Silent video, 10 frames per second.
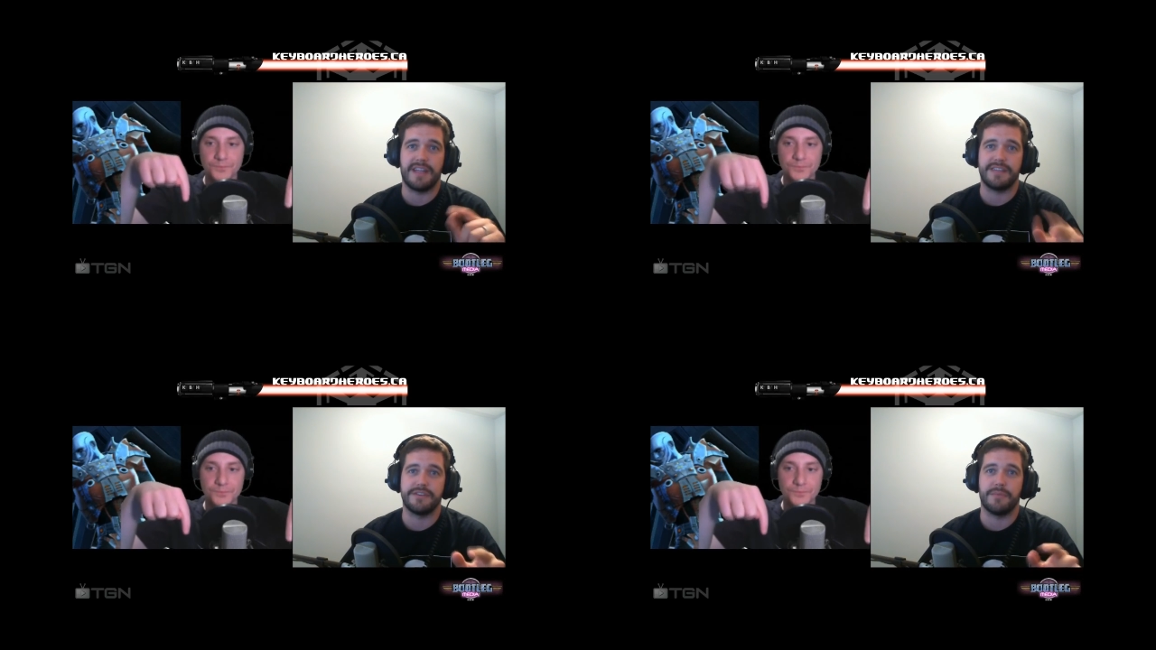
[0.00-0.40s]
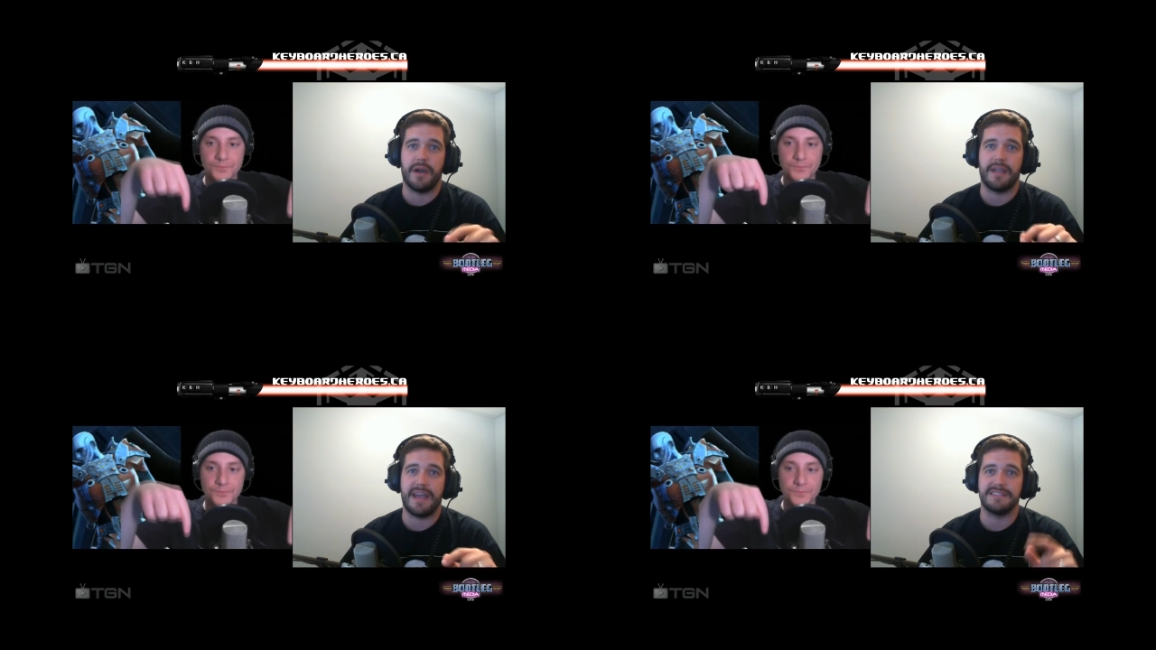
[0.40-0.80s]
Speaker 1: catch our
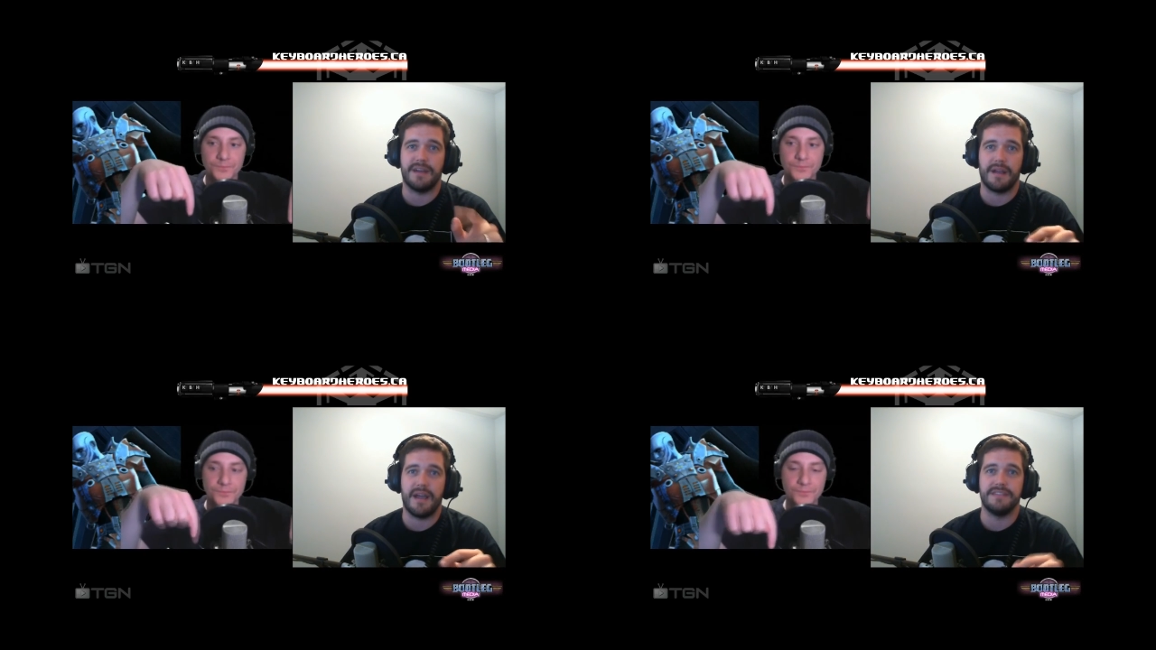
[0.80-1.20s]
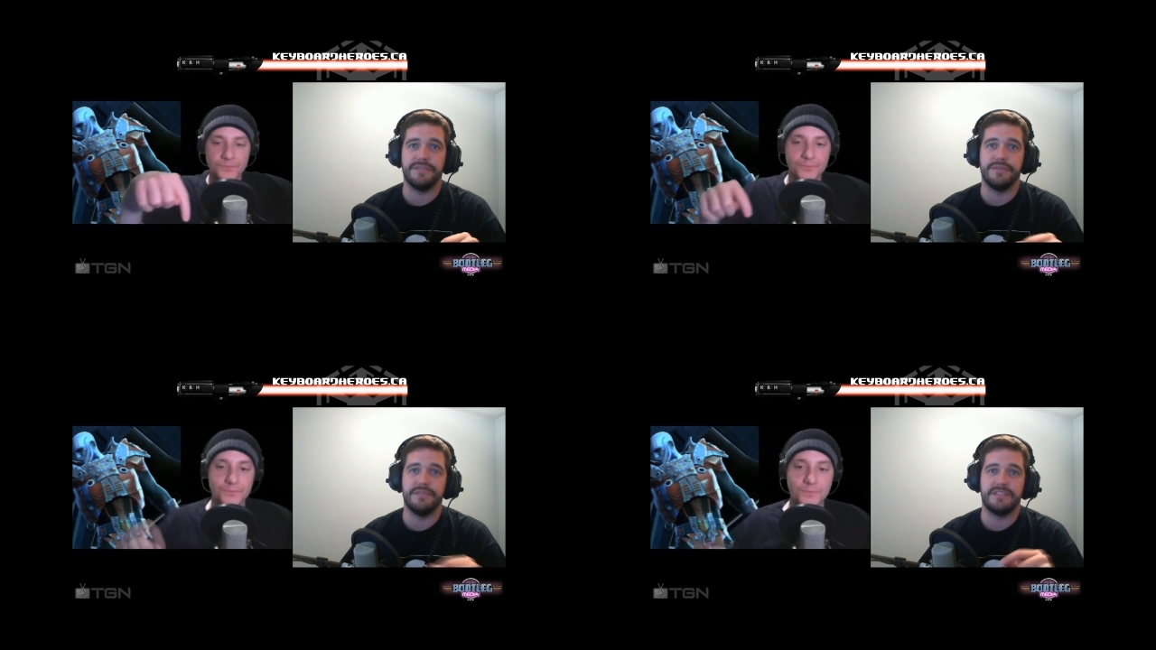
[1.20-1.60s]
podcast on
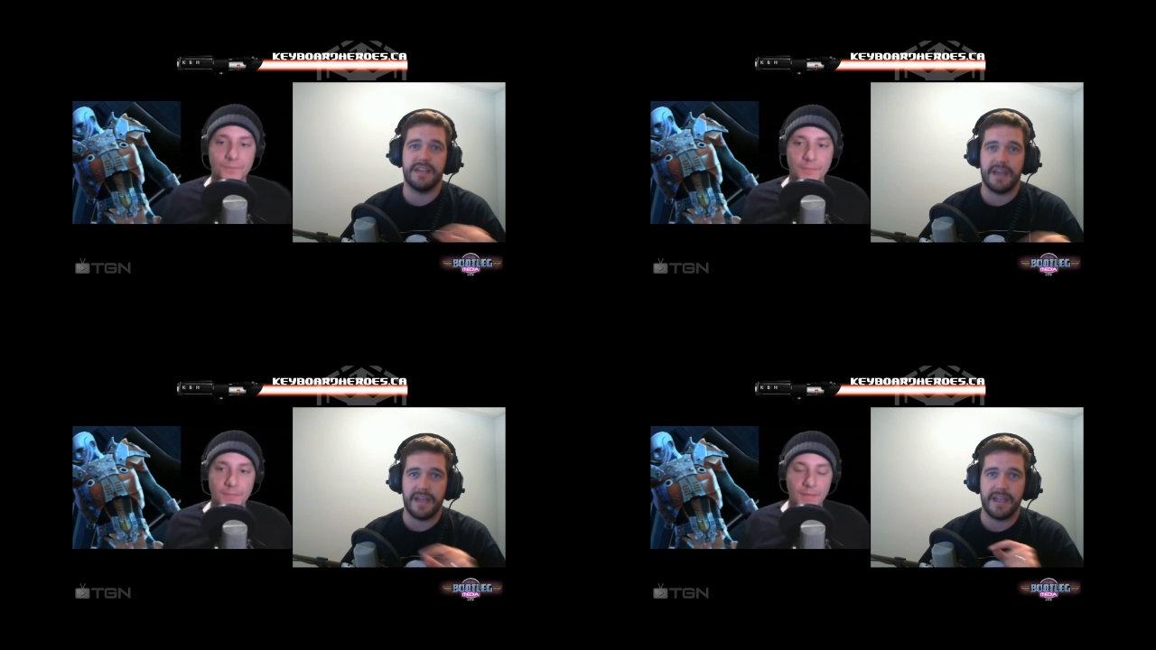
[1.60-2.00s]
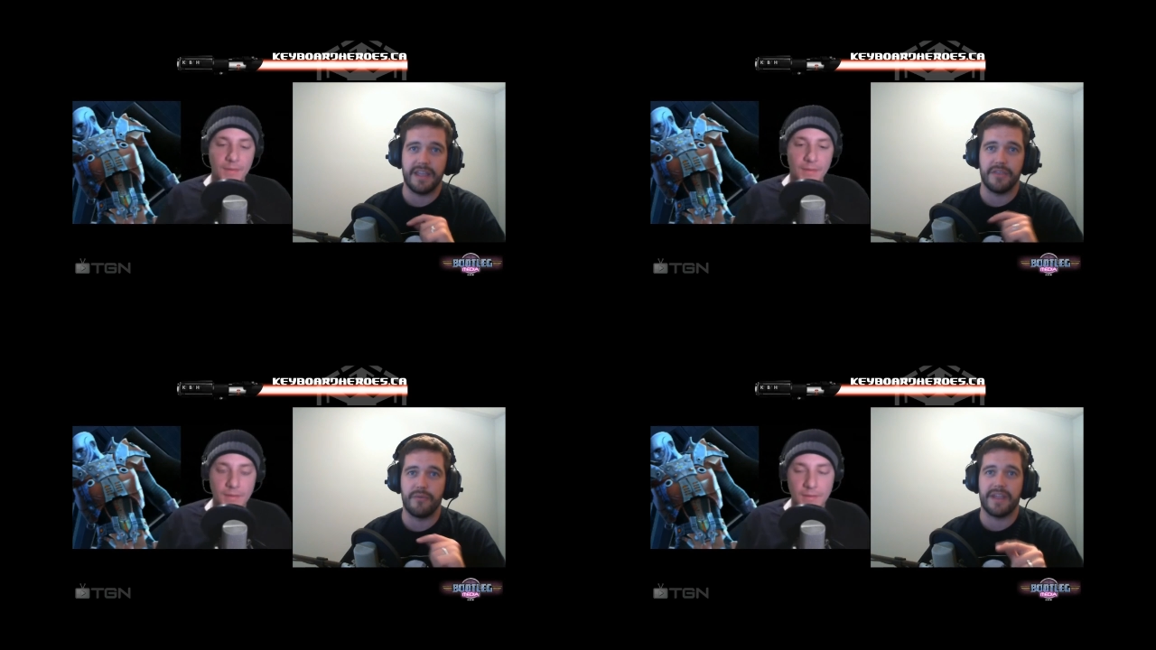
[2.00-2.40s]
iTunes
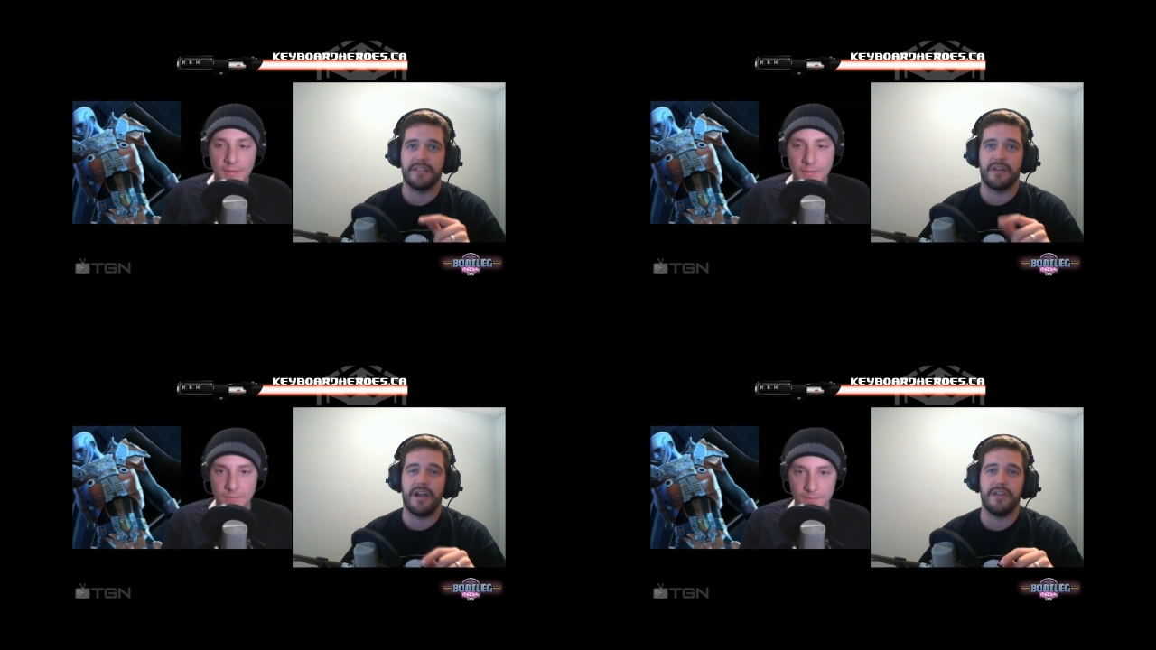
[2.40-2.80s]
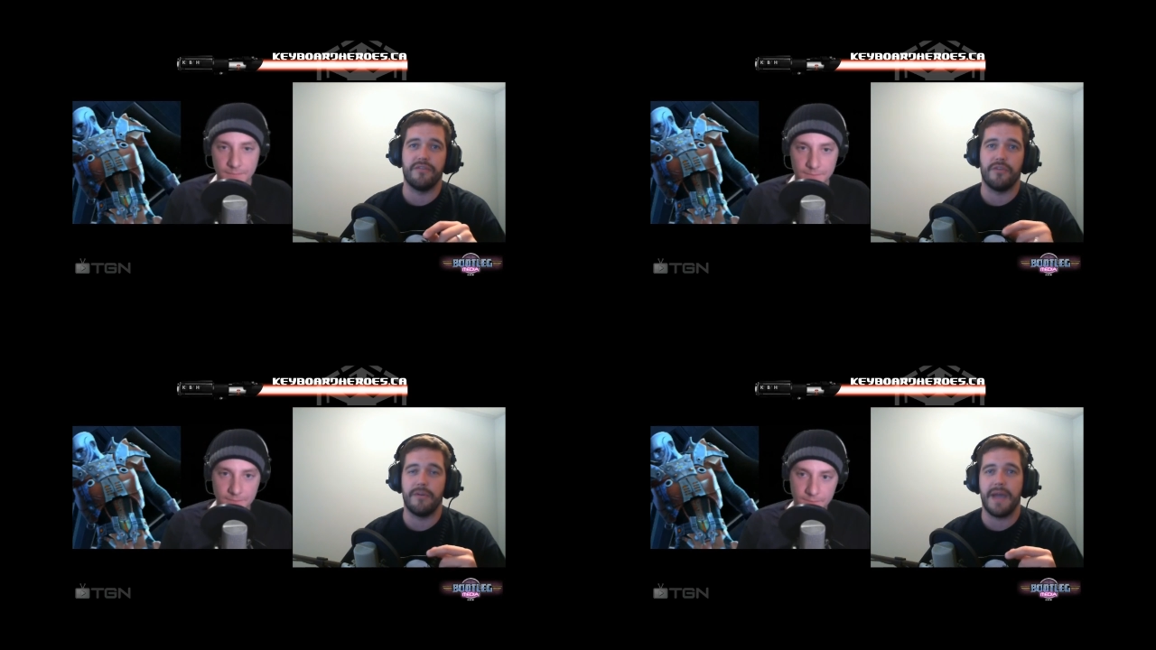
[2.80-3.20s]
uh, in the regular audio
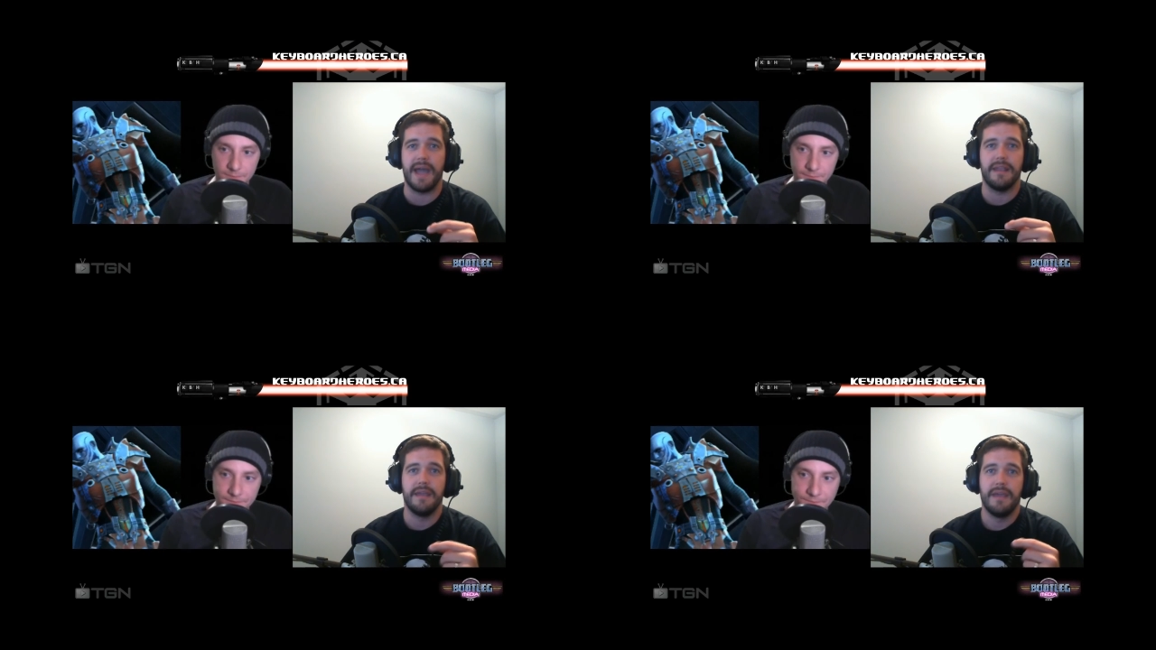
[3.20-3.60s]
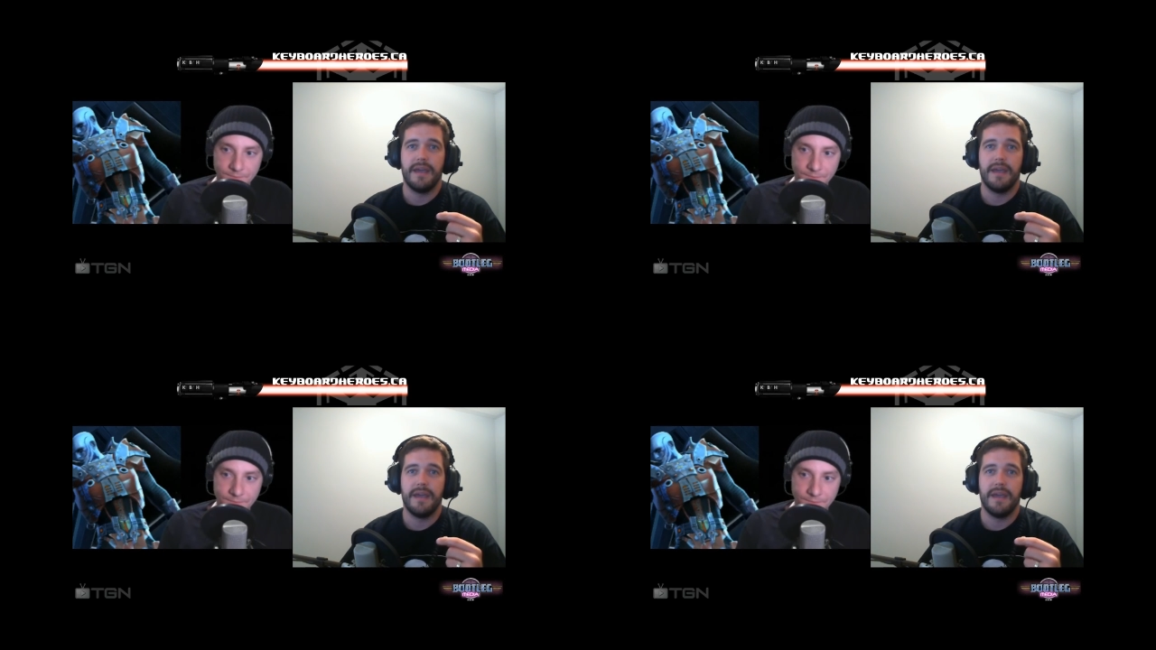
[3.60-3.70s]
format.